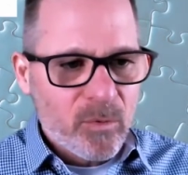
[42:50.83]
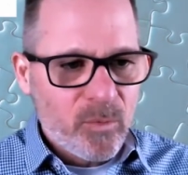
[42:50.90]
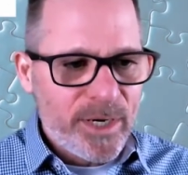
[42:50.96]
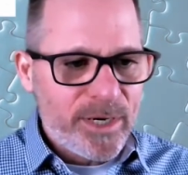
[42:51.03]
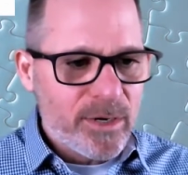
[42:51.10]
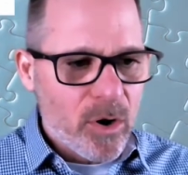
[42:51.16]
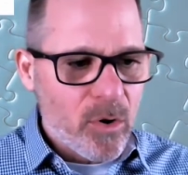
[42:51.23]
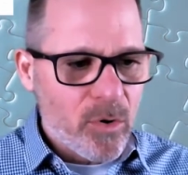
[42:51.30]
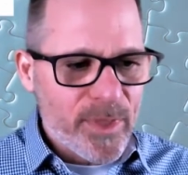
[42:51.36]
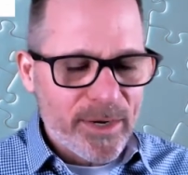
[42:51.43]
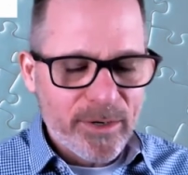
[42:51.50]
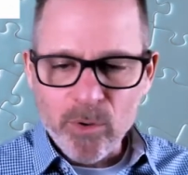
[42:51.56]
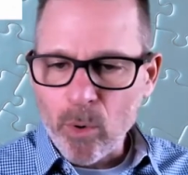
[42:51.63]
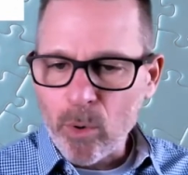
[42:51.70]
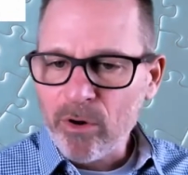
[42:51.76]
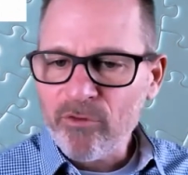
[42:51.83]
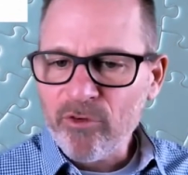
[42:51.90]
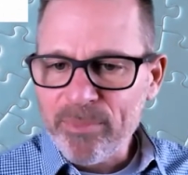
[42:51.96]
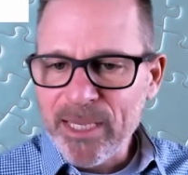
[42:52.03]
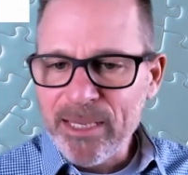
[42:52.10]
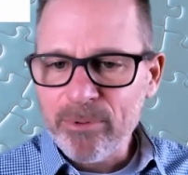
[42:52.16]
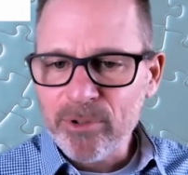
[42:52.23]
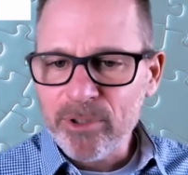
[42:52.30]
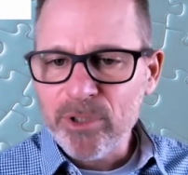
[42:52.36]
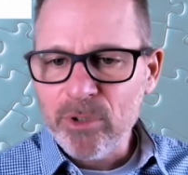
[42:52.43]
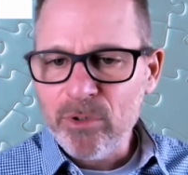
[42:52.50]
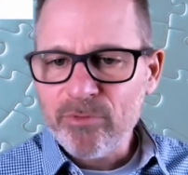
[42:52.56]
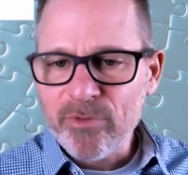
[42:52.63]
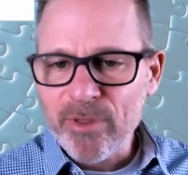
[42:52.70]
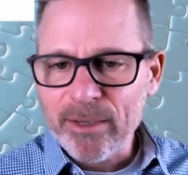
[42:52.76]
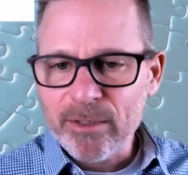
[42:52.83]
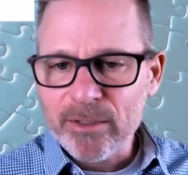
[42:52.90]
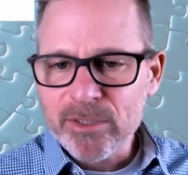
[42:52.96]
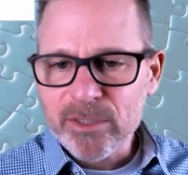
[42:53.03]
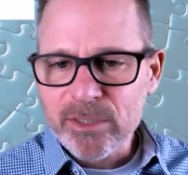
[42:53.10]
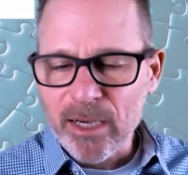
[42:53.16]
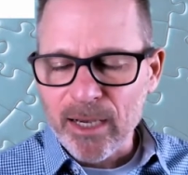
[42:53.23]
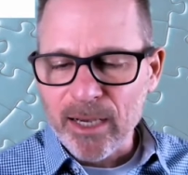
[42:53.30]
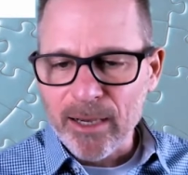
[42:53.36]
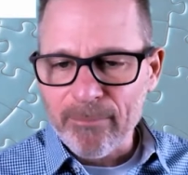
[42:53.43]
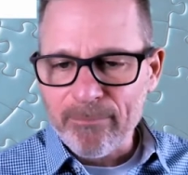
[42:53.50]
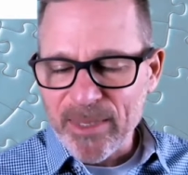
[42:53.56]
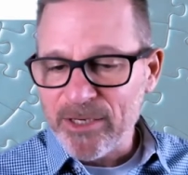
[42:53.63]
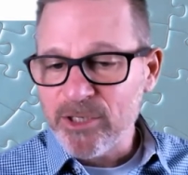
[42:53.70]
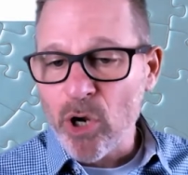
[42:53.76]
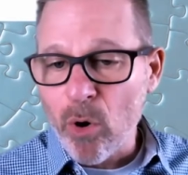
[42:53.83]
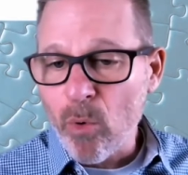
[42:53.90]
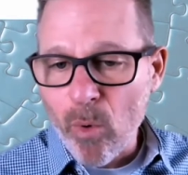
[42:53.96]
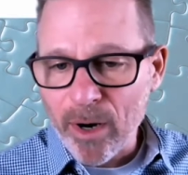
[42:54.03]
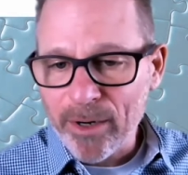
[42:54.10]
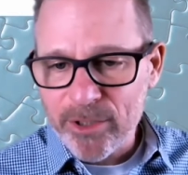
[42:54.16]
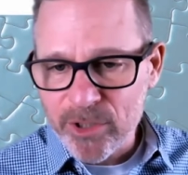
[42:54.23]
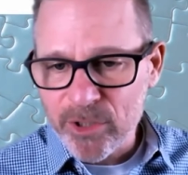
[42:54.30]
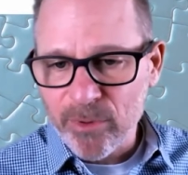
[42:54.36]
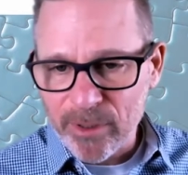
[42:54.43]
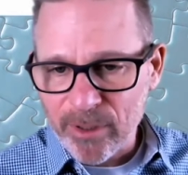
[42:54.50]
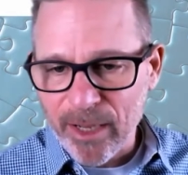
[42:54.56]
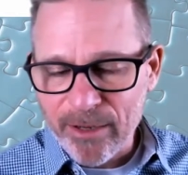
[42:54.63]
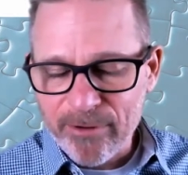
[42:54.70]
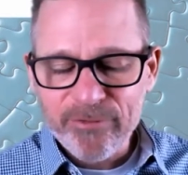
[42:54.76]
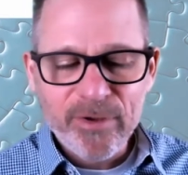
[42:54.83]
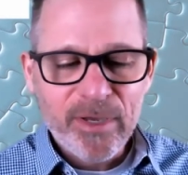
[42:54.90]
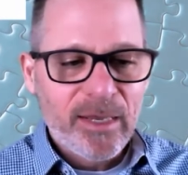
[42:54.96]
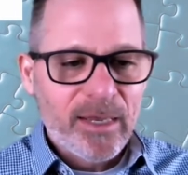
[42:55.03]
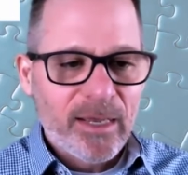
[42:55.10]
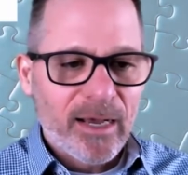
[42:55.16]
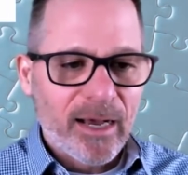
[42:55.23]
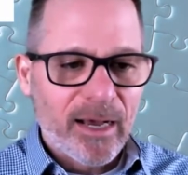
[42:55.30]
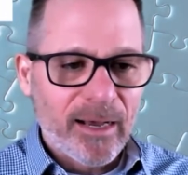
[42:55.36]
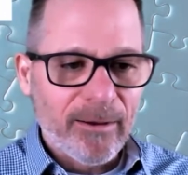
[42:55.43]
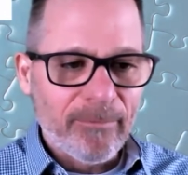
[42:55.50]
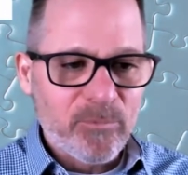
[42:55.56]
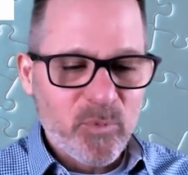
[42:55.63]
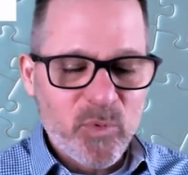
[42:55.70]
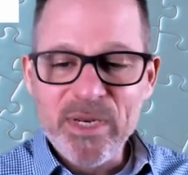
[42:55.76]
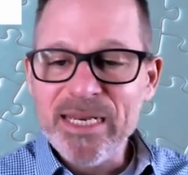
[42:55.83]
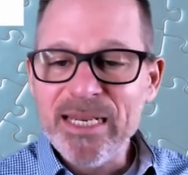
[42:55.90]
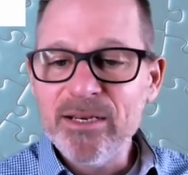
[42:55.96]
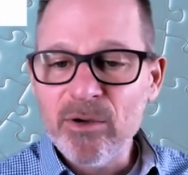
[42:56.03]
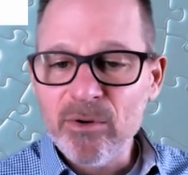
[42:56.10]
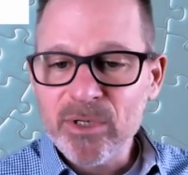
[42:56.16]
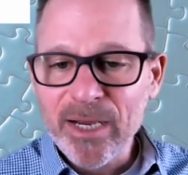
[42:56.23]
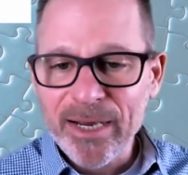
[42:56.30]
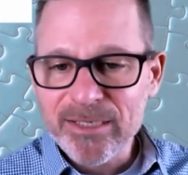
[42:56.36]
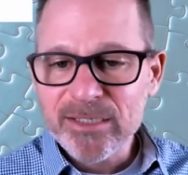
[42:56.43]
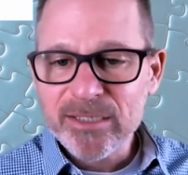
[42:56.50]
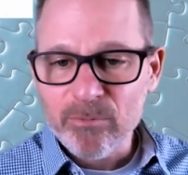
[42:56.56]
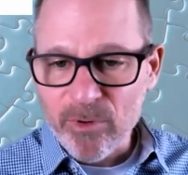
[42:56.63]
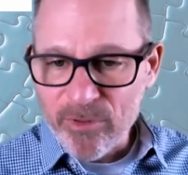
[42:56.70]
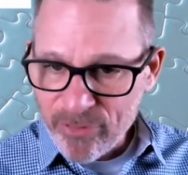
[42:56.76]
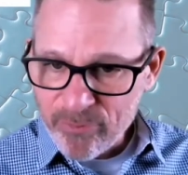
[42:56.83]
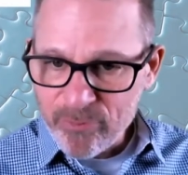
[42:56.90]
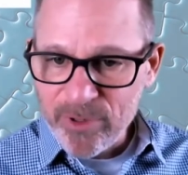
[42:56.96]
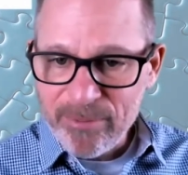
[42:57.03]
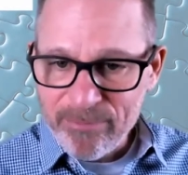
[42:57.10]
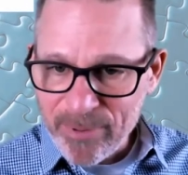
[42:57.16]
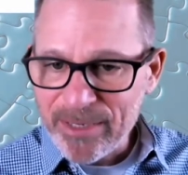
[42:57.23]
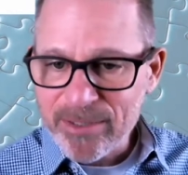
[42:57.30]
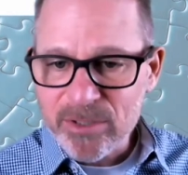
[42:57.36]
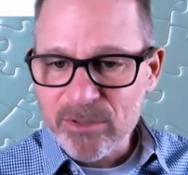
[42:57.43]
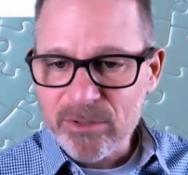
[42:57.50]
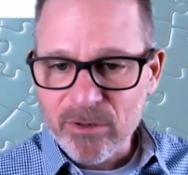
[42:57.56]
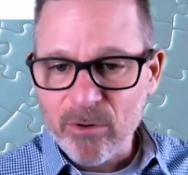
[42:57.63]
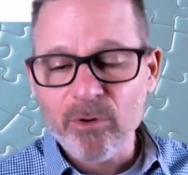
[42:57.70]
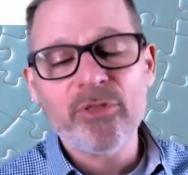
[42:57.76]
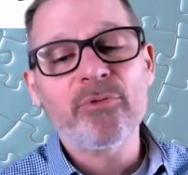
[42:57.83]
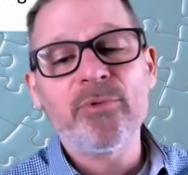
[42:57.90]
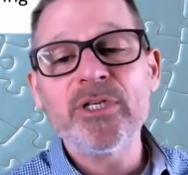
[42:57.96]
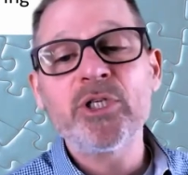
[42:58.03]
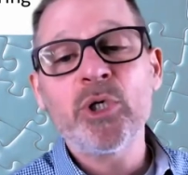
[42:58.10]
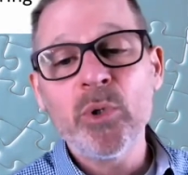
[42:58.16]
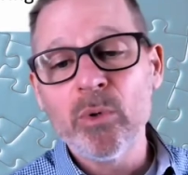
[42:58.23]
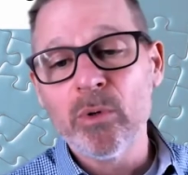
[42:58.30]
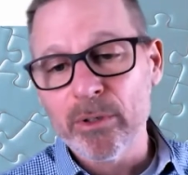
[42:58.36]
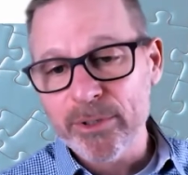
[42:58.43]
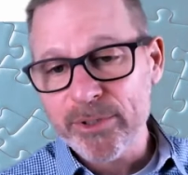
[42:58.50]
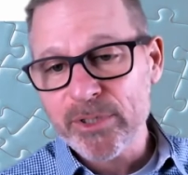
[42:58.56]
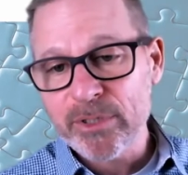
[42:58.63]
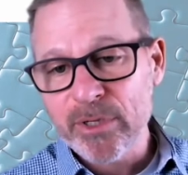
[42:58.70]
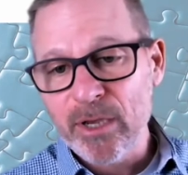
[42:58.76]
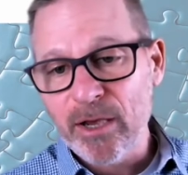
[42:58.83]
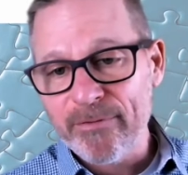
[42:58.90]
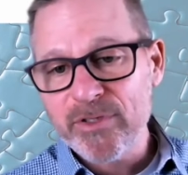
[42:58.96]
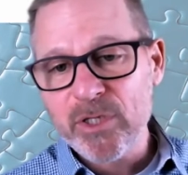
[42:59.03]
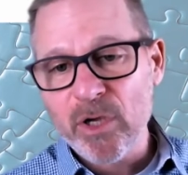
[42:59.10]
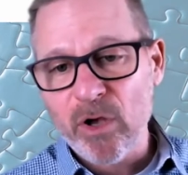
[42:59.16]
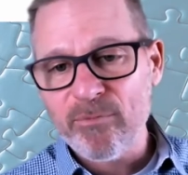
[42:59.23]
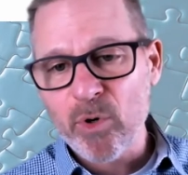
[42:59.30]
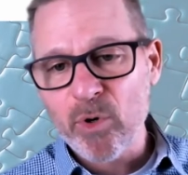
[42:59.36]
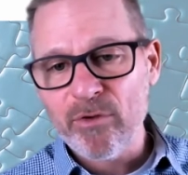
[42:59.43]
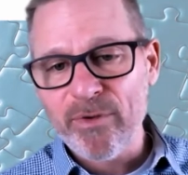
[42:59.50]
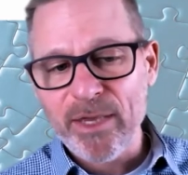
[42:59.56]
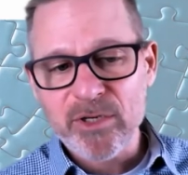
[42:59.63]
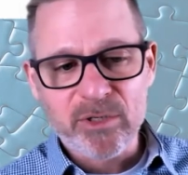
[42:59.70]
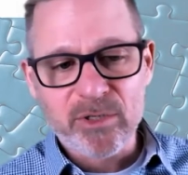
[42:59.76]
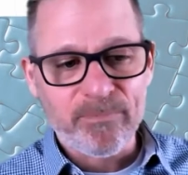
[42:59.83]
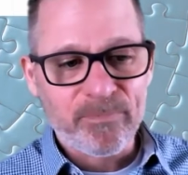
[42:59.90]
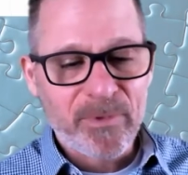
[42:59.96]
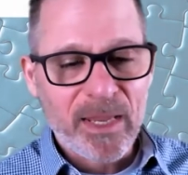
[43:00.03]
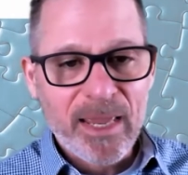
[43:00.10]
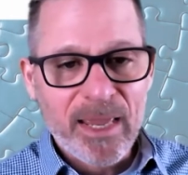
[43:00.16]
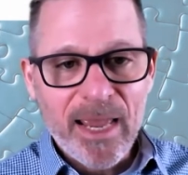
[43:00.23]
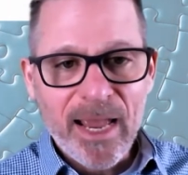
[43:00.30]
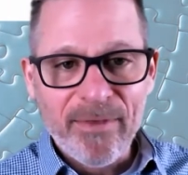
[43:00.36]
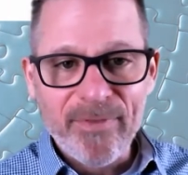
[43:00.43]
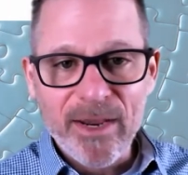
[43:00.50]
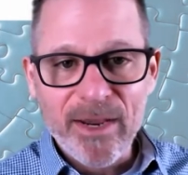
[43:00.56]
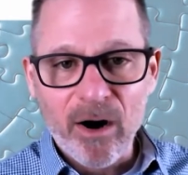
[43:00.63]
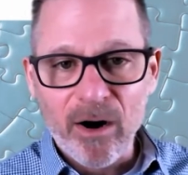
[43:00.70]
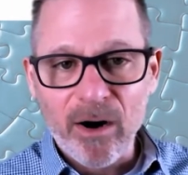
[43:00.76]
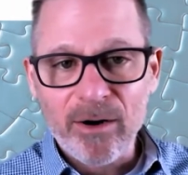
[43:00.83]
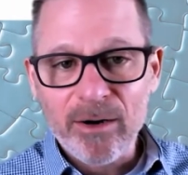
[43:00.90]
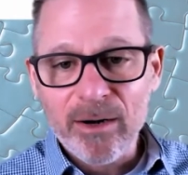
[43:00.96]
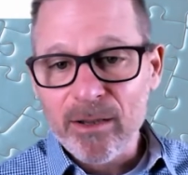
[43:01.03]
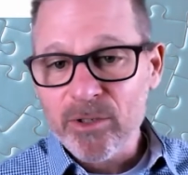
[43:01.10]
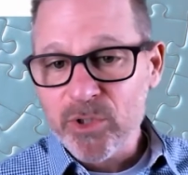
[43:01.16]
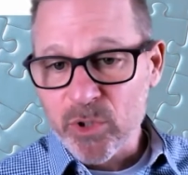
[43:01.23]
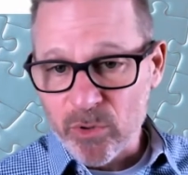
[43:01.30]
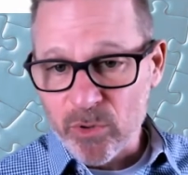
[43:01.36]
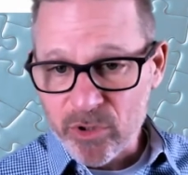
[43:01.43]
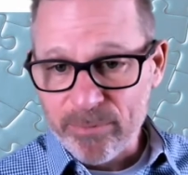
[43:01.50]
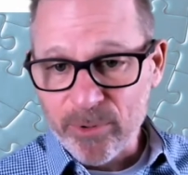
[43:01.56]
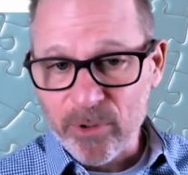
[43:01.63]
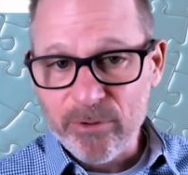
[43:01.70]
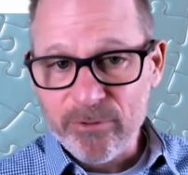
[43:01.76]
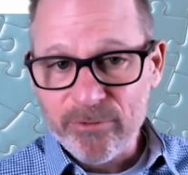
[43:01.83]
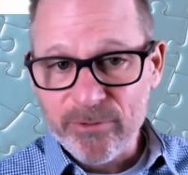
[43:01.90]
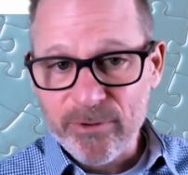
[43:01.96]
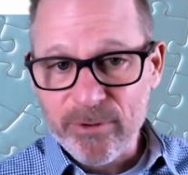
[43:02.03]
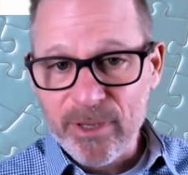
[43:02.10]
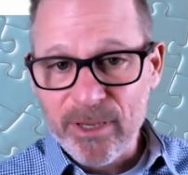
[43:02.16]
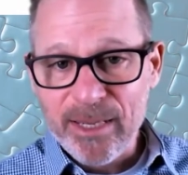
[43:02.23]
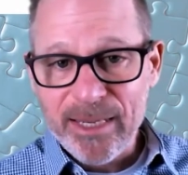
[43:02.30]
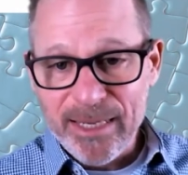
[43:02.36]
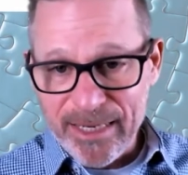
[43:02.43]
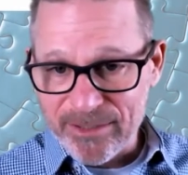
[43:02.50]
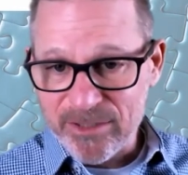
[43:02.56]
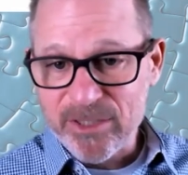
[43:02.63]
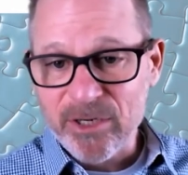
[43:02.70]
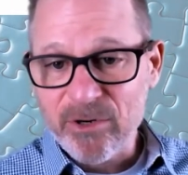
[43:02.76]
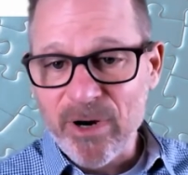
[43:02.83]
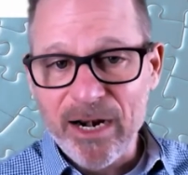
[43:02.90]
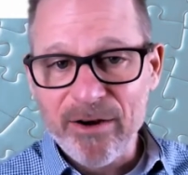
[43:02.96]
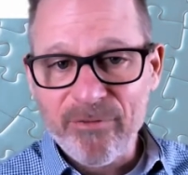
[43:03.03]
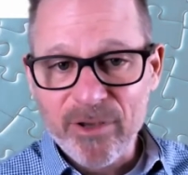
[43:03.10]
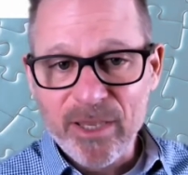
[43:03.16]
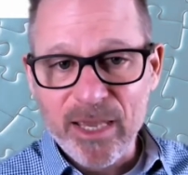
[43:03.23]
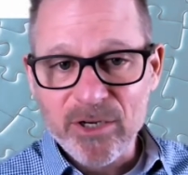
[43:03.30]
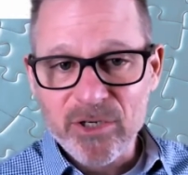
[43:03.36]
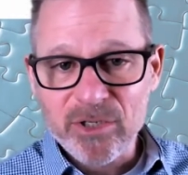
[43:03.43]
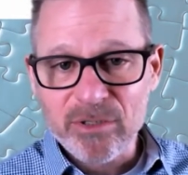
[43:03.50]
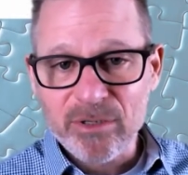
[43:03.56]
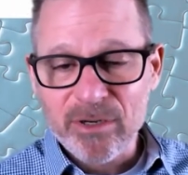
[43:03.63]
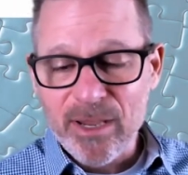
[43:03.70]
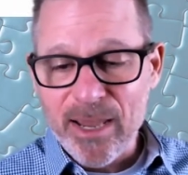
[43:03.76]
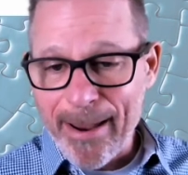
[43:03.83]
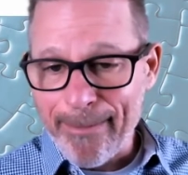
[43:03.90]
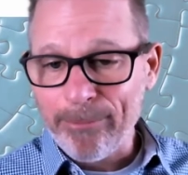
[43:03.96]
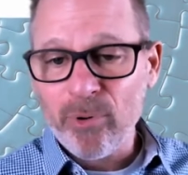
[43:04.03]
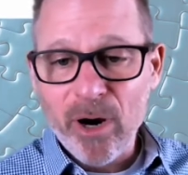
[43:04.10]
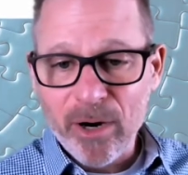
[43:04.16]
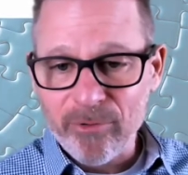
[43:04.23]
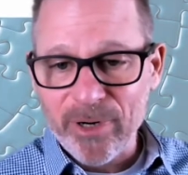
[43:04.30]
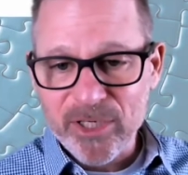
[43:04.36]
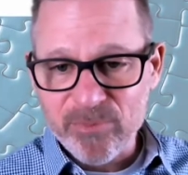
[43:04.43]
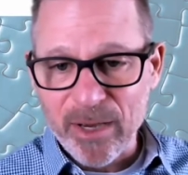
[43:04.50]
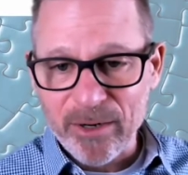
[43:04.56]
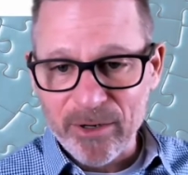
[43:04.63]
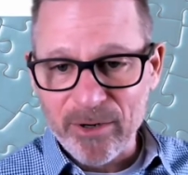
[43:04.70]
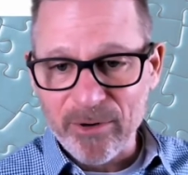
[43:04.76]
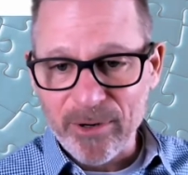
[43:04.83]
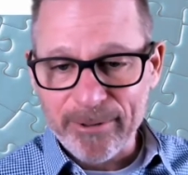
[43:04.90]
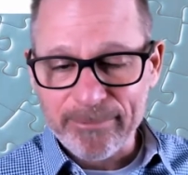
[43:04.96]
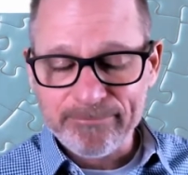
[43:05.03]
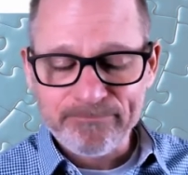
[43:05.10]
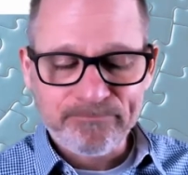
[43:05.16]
We know that in order for people to do things they don't want to do in life, we need to entice them with three tools of self-motivation. And they are social proof, instant gratification, and progress monitoring.